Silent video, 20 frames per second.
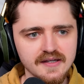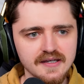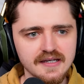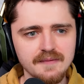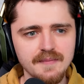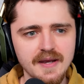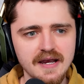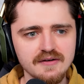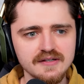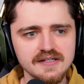Like,
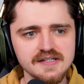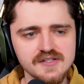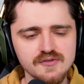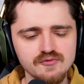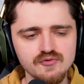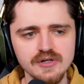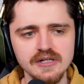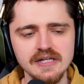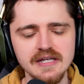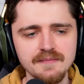apparently it's a
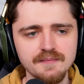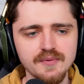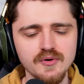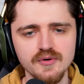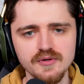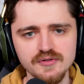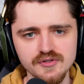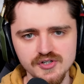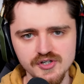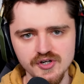really
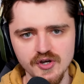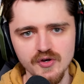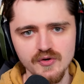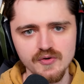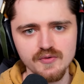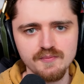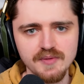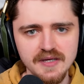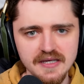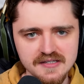important
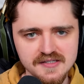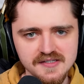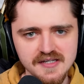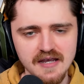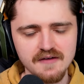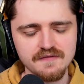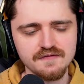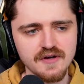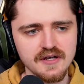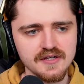show, Peter
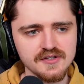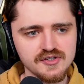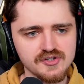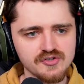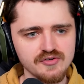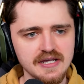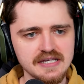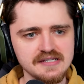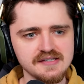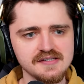Safran
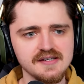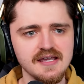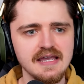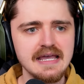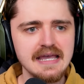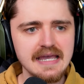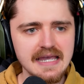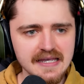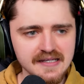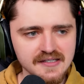stressed
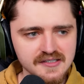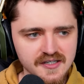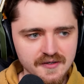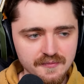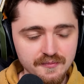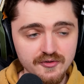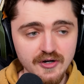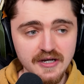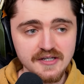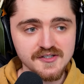in
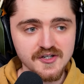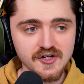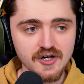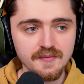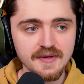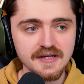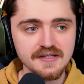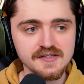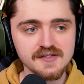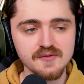some press
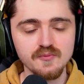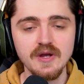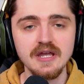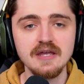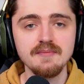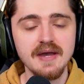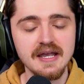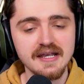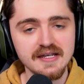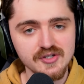comments
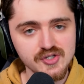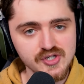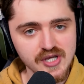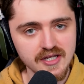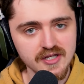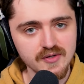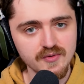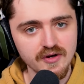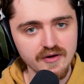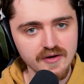way back in
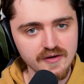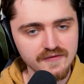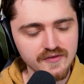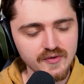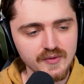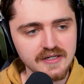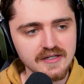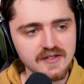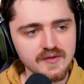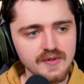January of
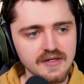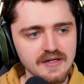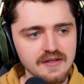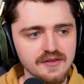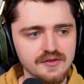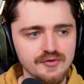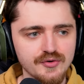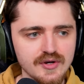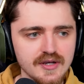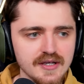
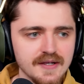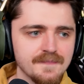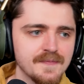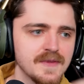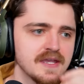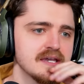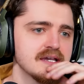2023.